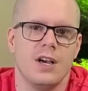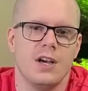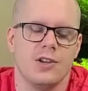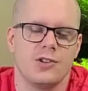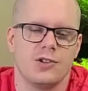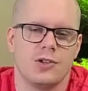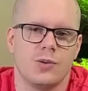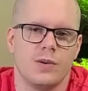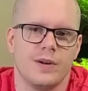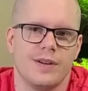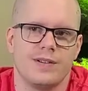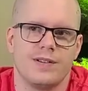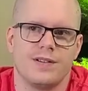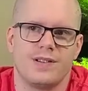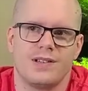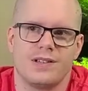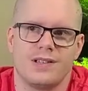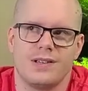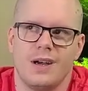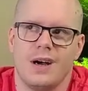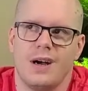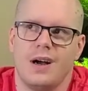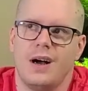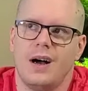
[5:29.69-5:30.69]
So
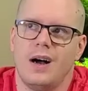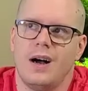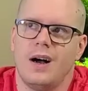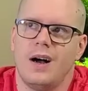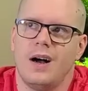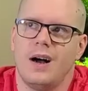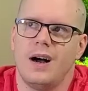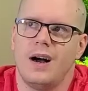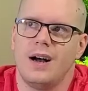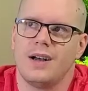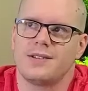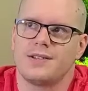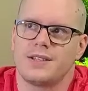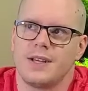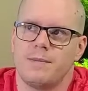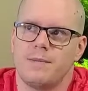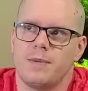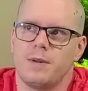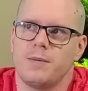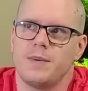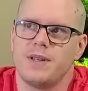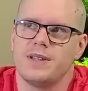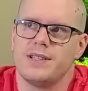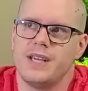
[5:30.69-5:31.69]
it's a
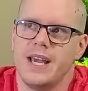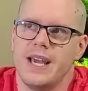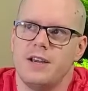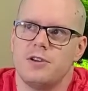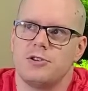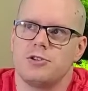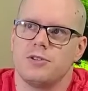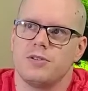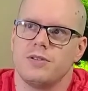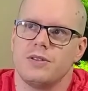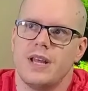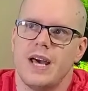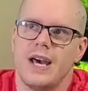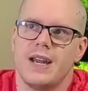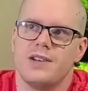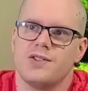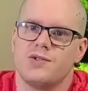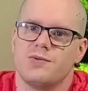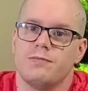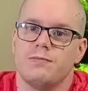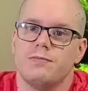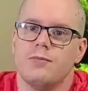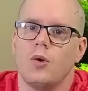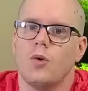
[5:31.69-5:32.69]
supplementation that
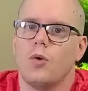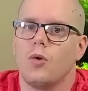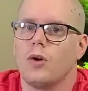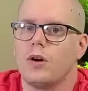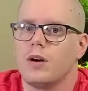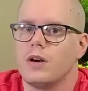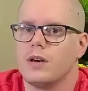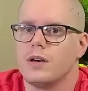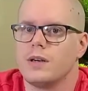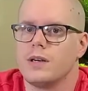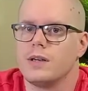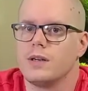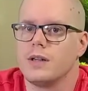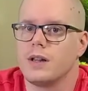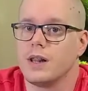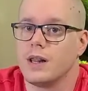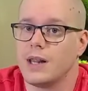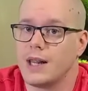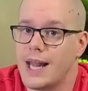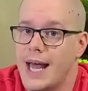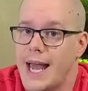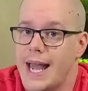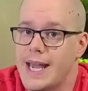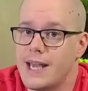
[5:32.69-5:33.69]
is more
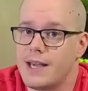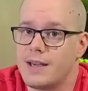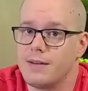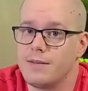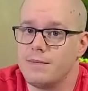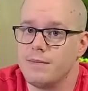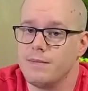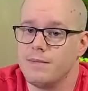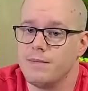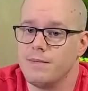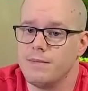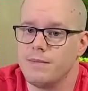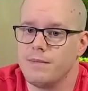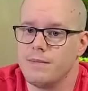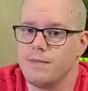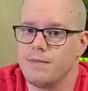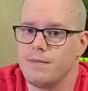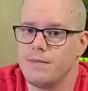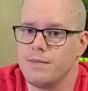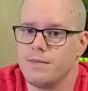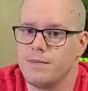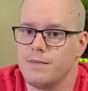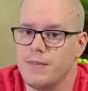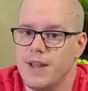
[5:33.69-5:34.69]
like
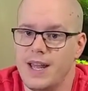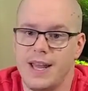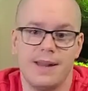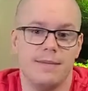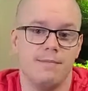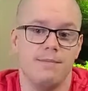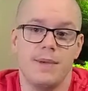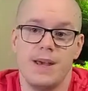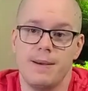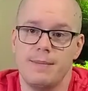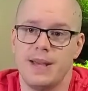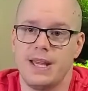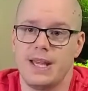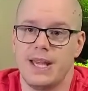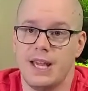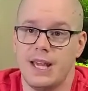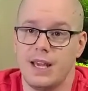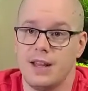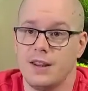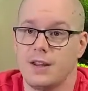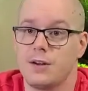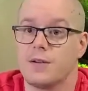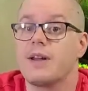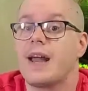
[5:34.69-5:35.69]
in
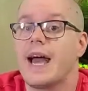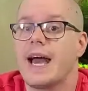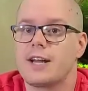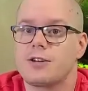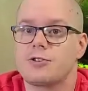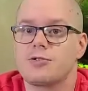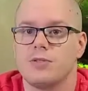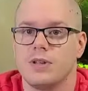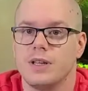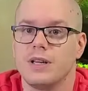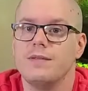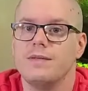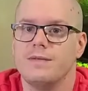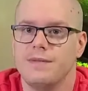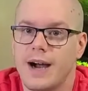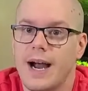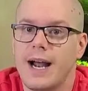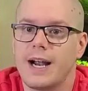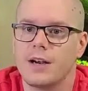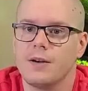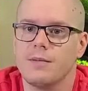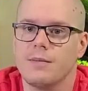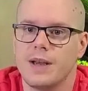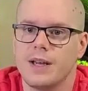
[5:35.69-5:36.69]
mimicking their natural
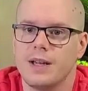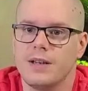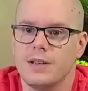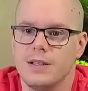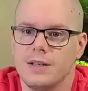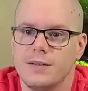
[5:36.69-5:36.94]
environment.